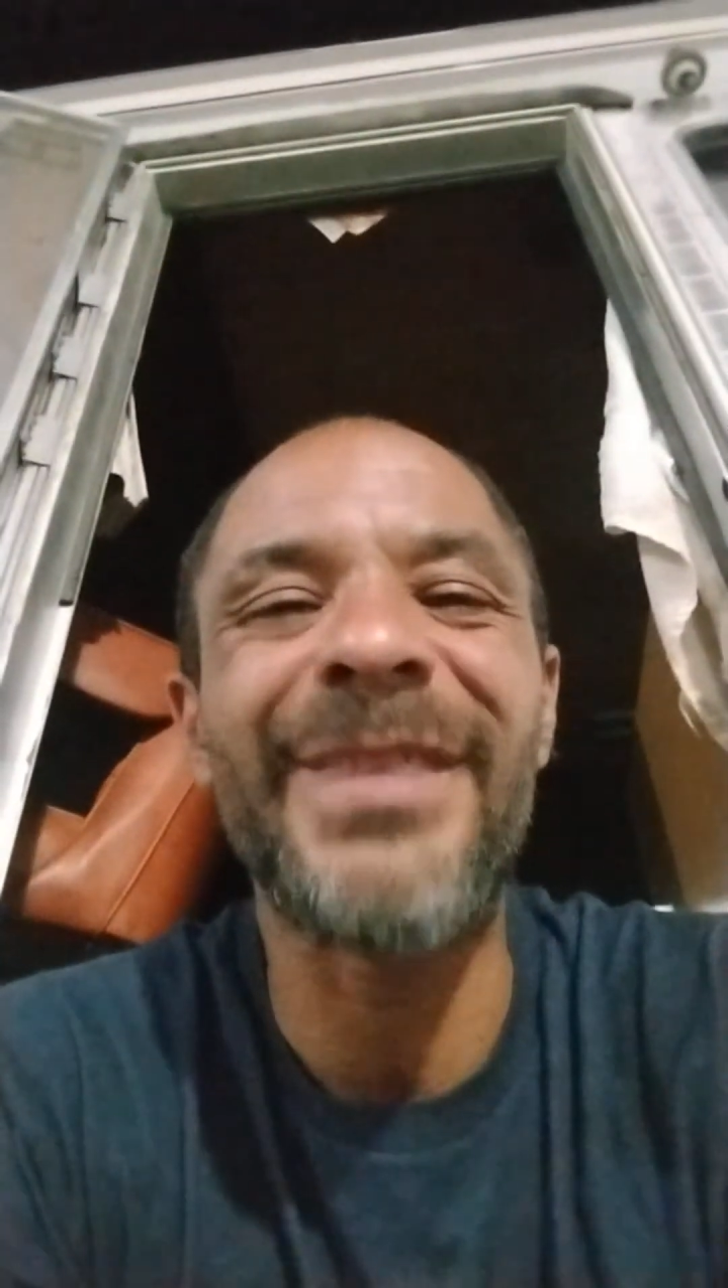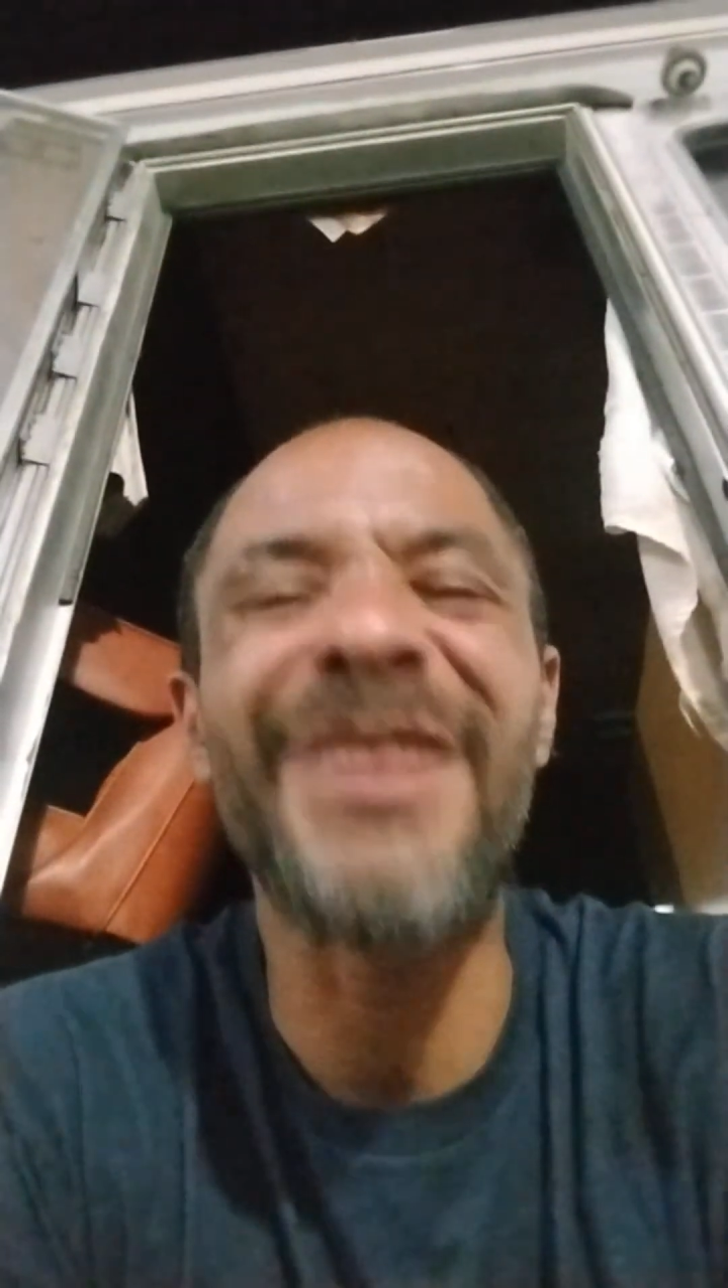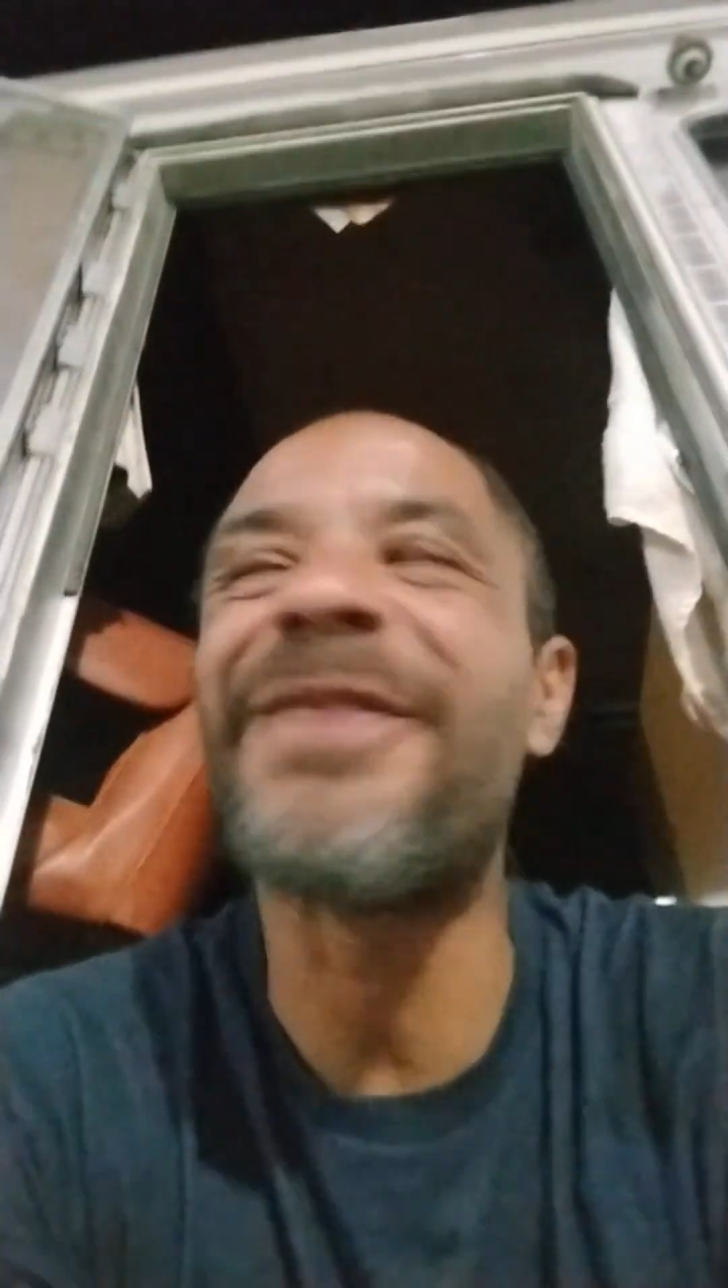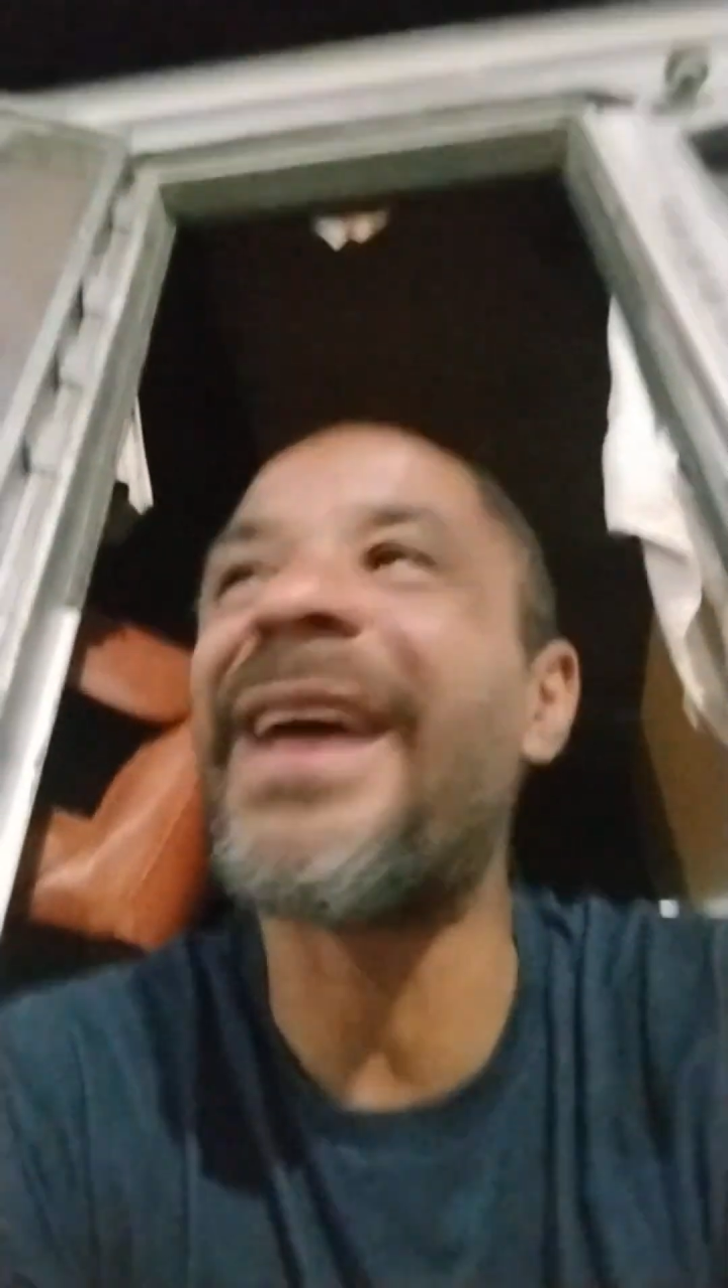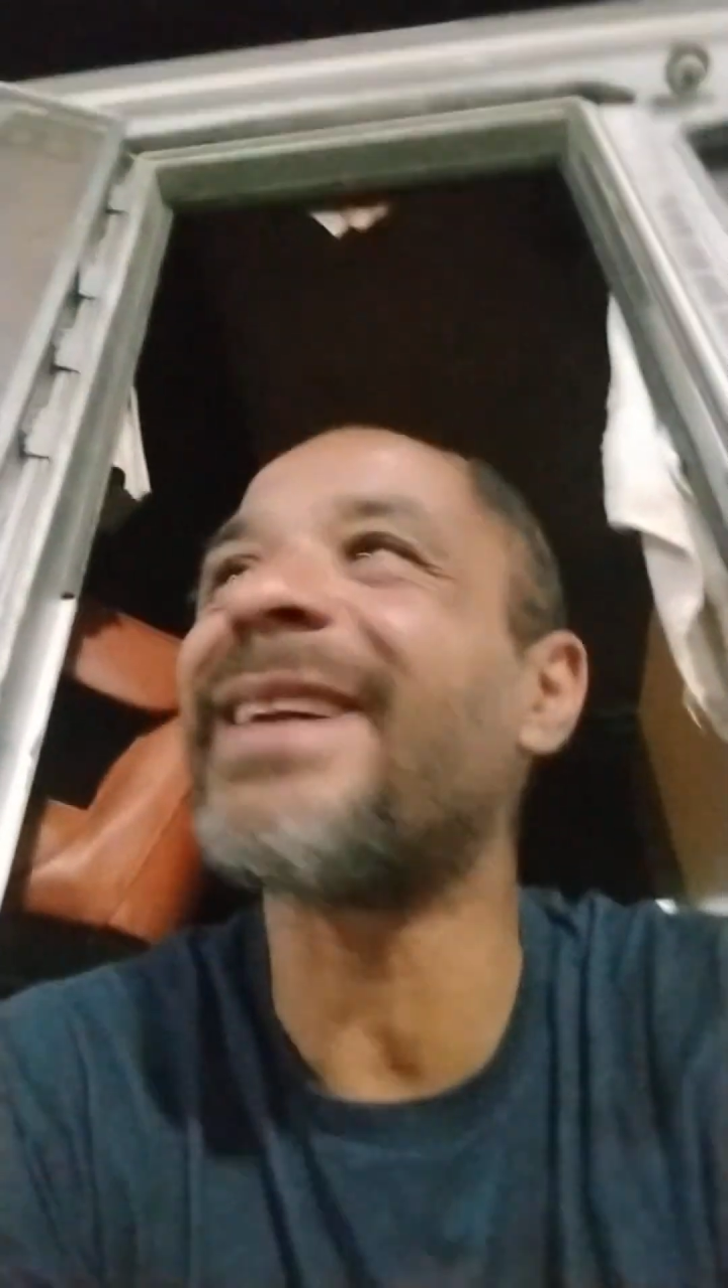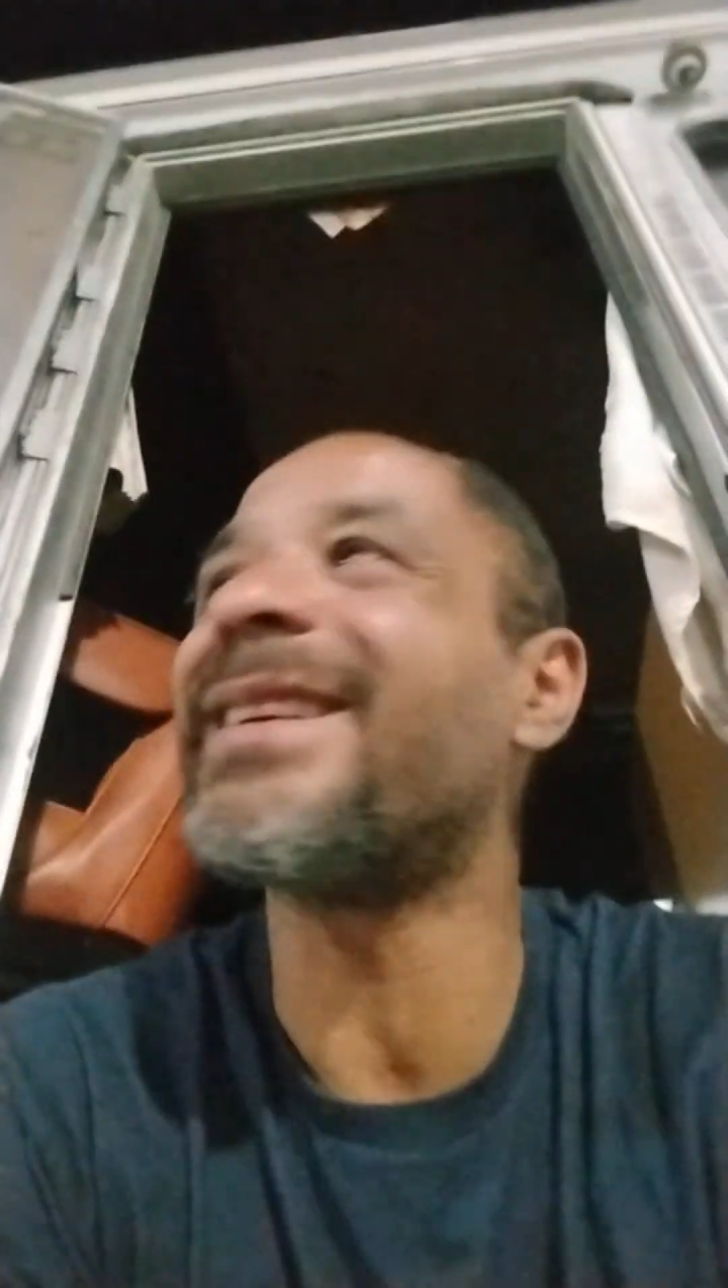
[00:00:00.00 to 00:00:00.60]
In fact,